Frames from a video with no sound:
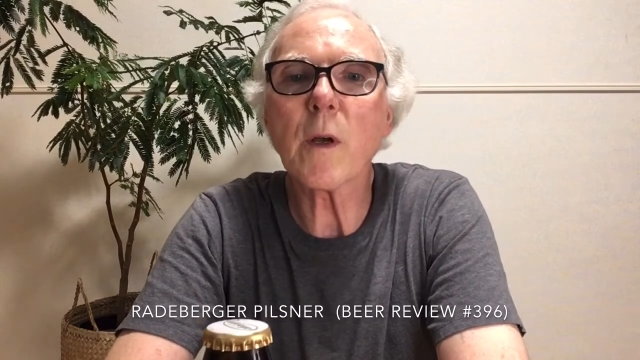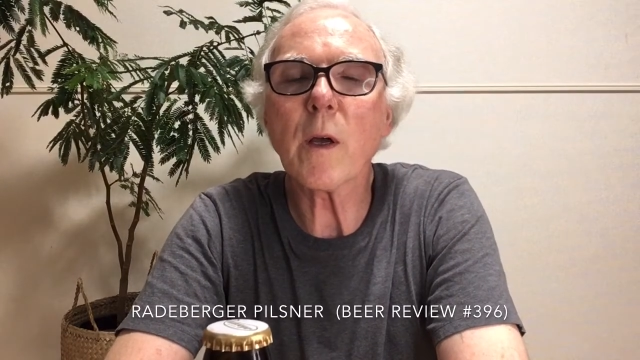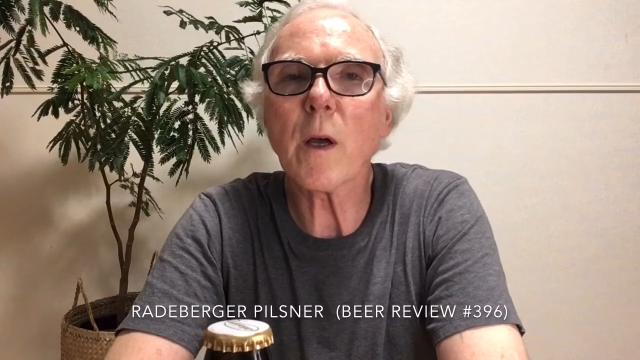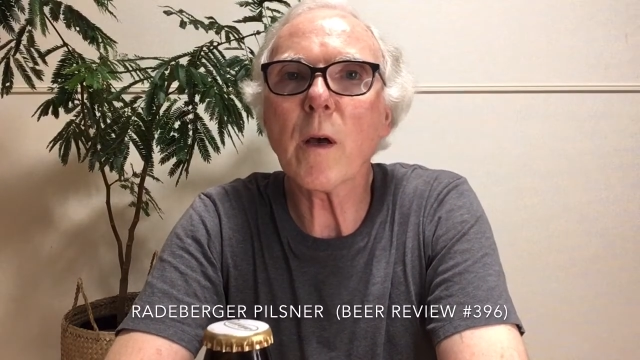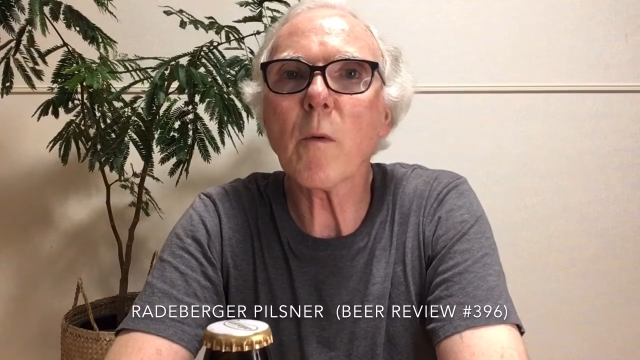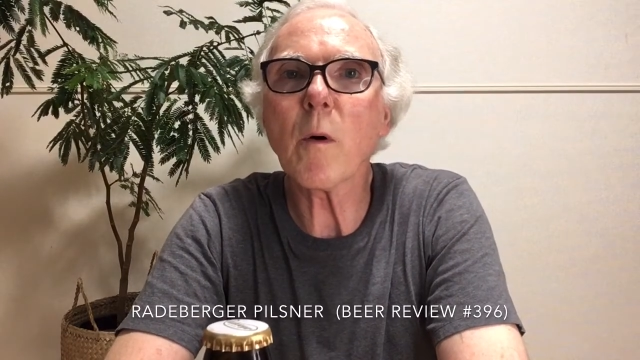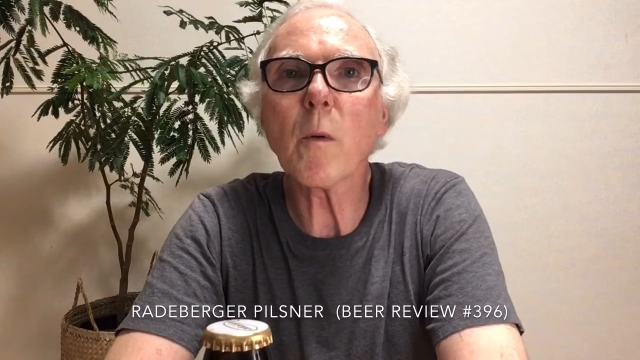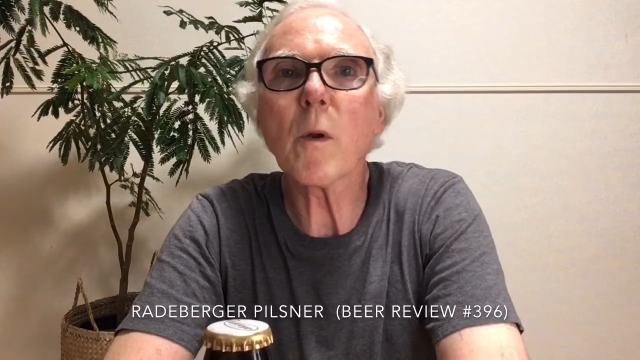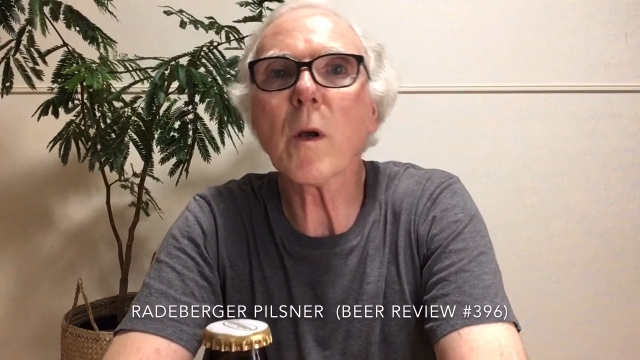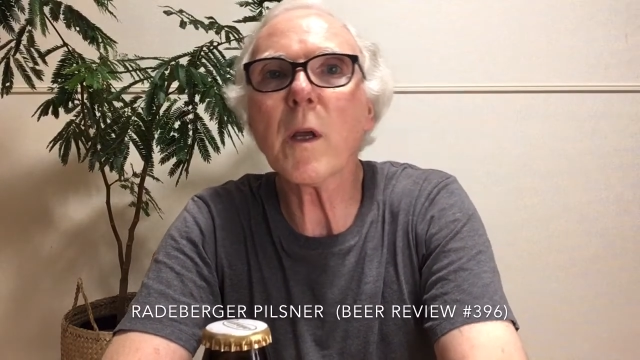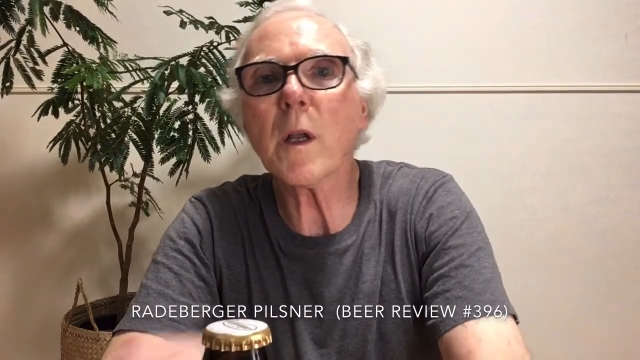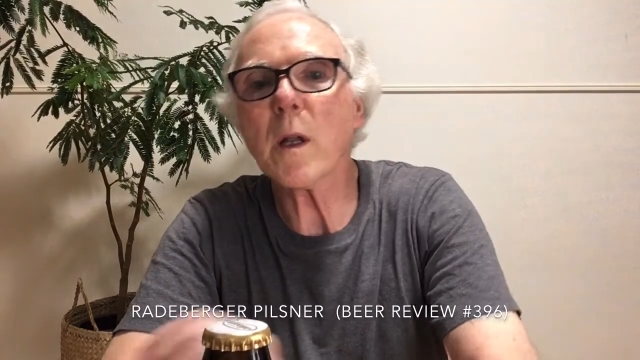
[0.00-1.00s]
and what we're
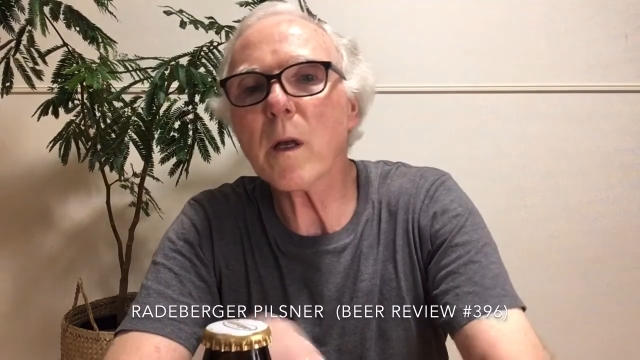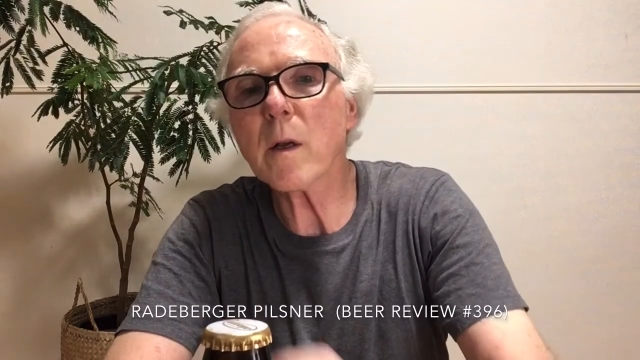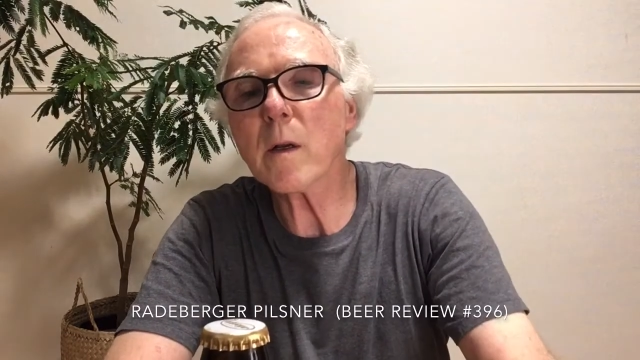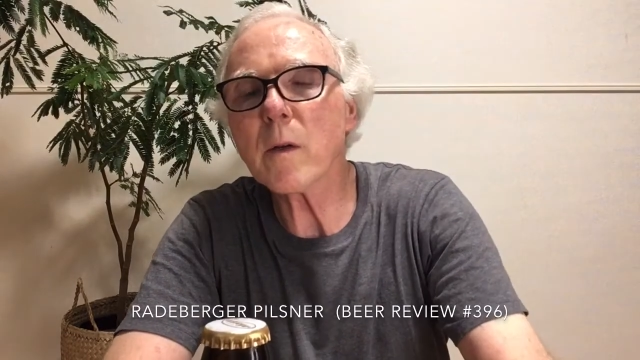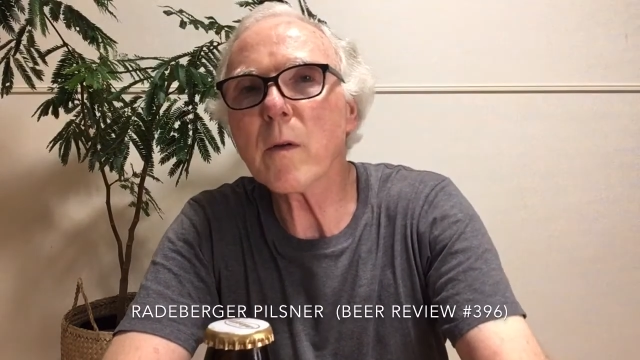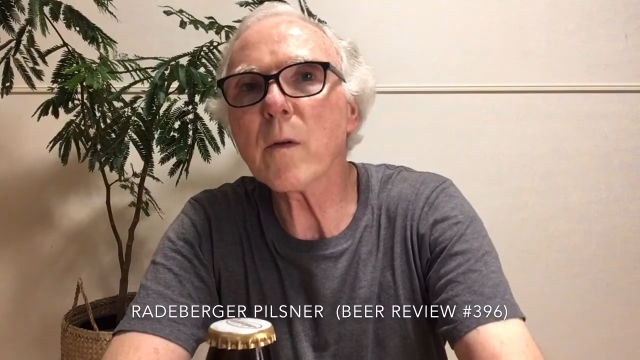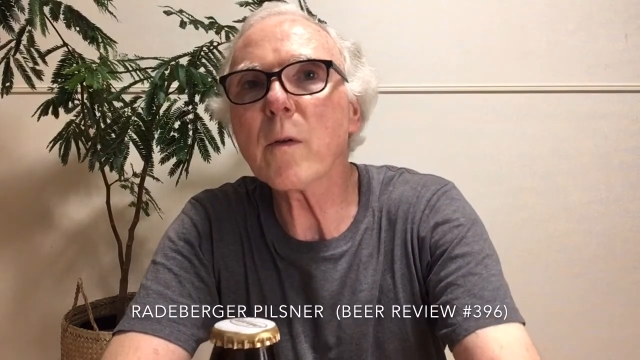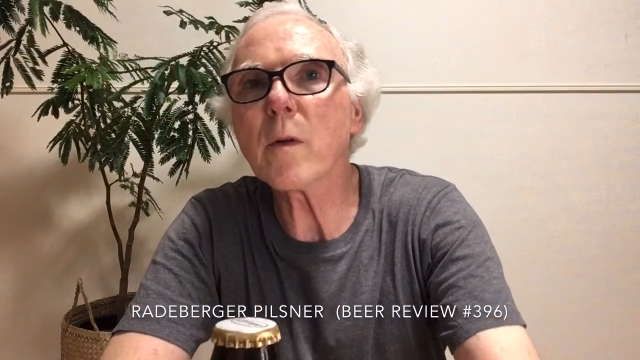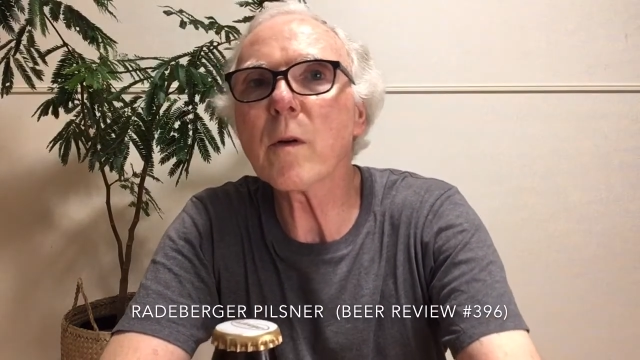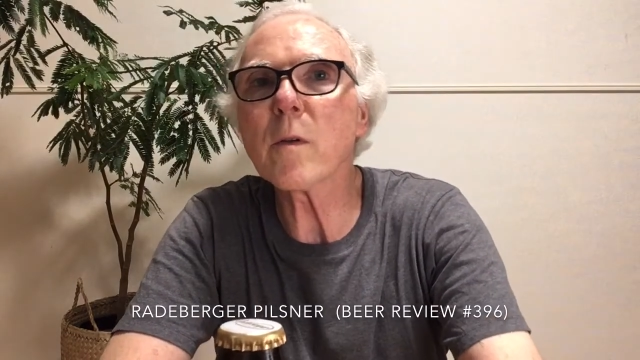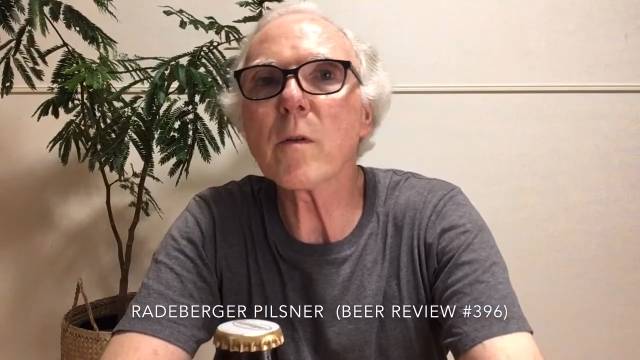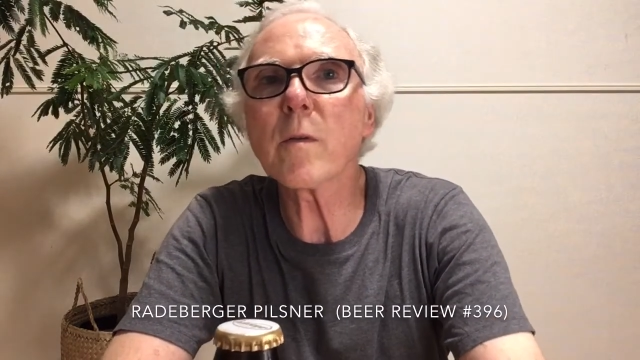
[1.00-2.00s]
looking at is a
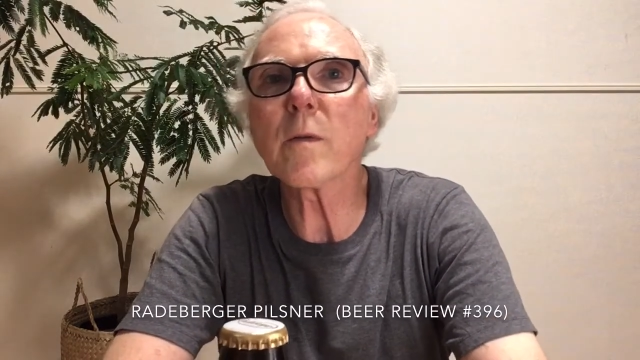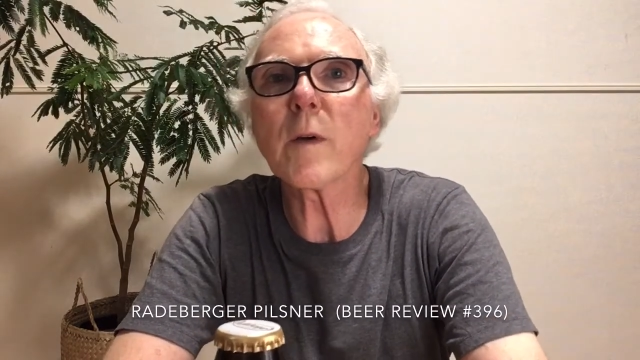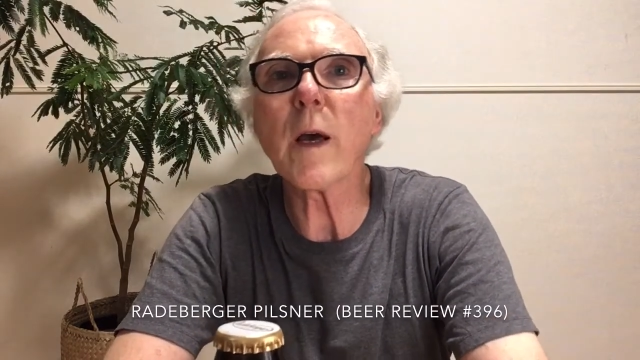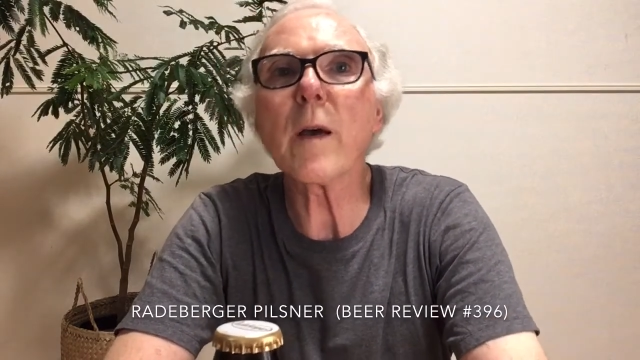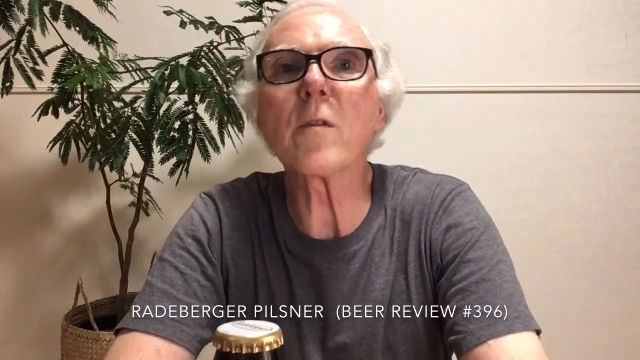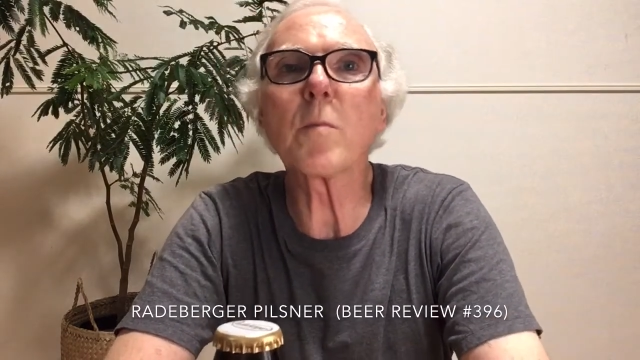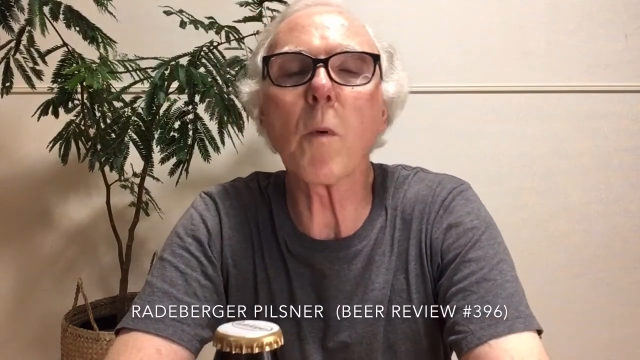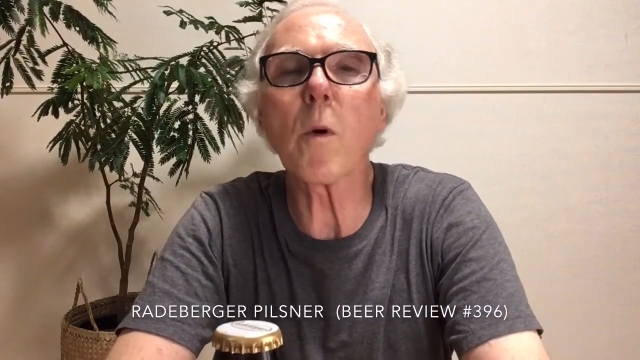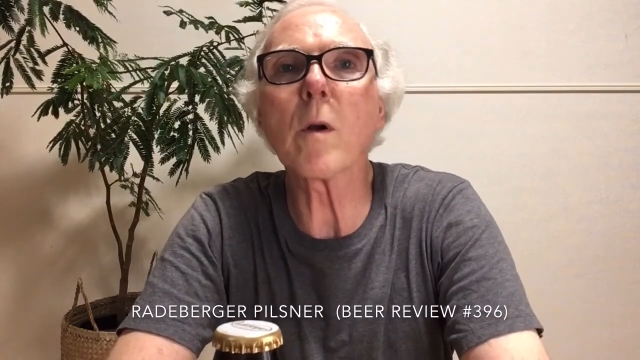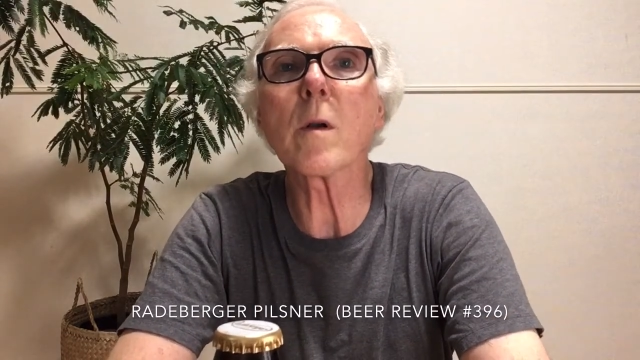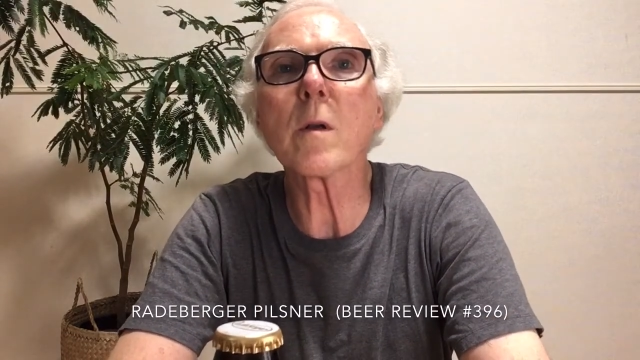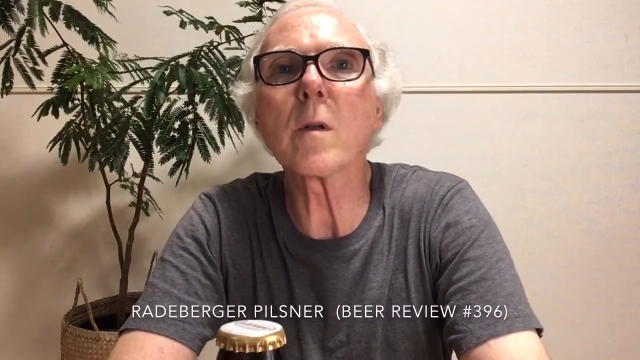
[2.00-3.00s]
series of
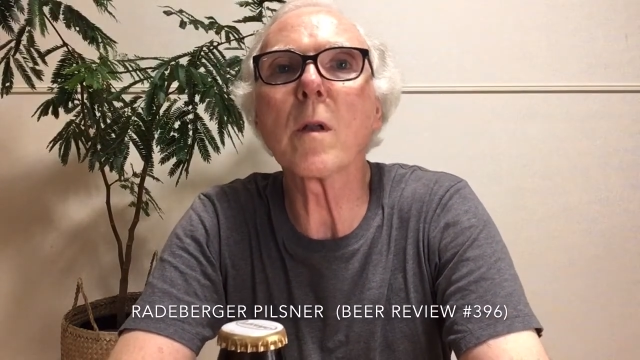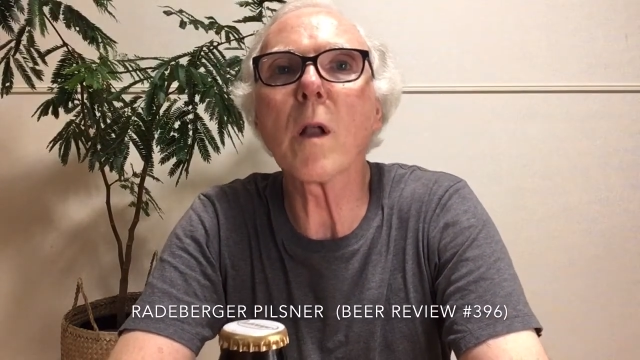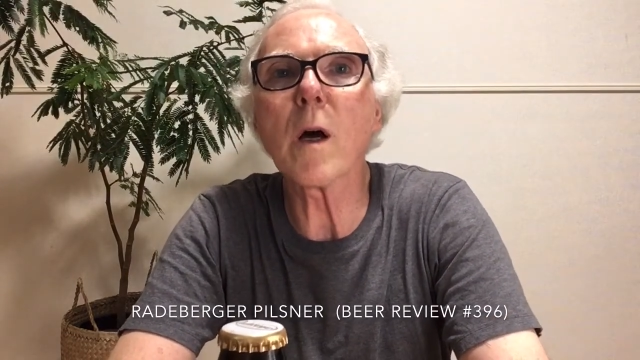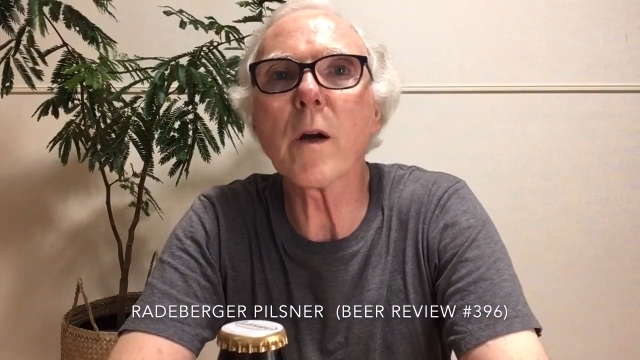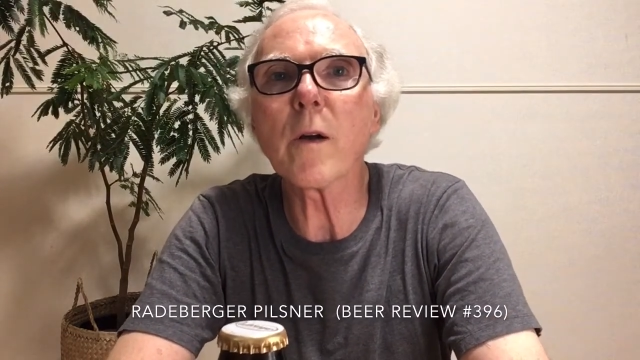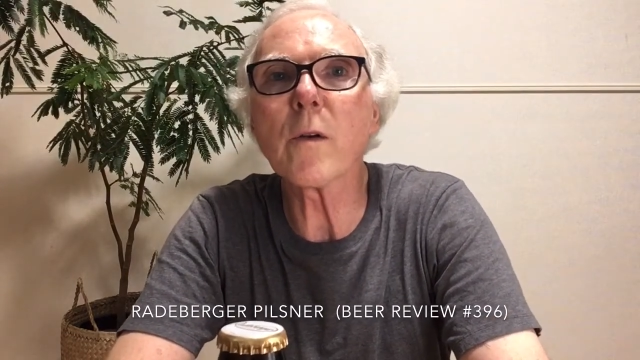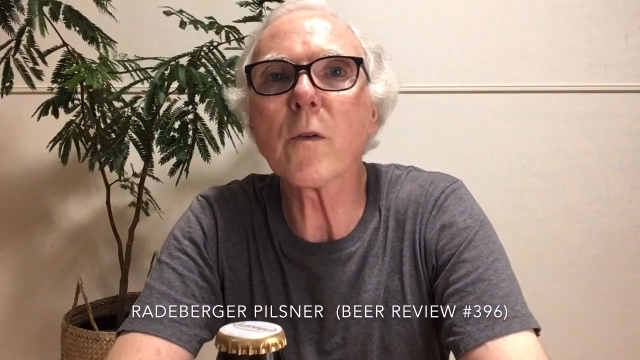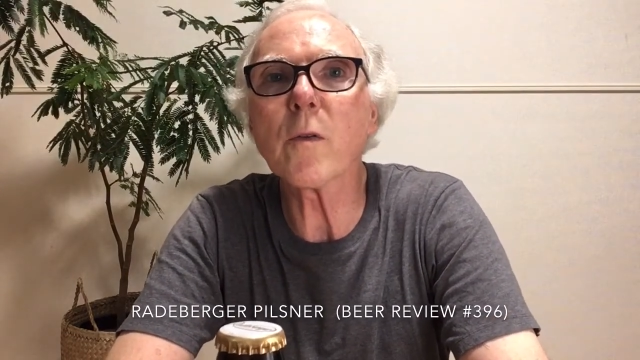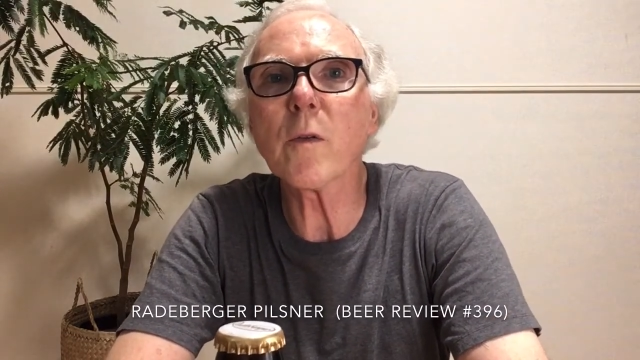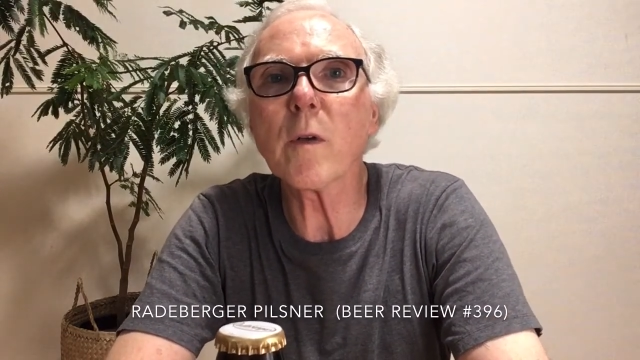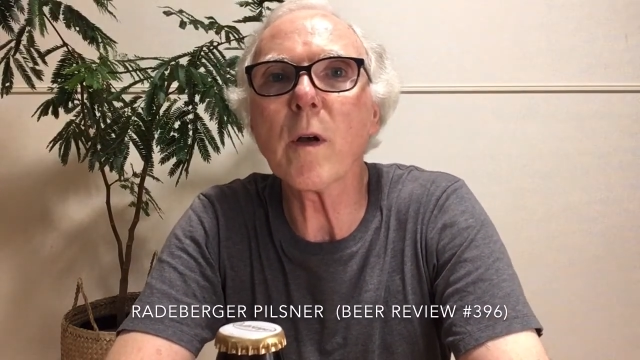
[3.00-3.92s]
export lagers